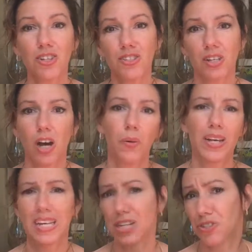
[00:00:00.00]
like, oh, I
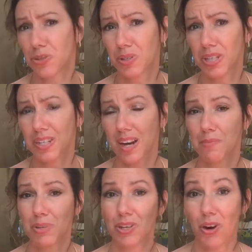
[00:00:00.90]
can't do it, I'm
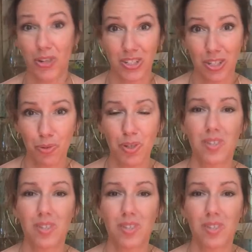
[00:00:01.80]
being hard to deal with.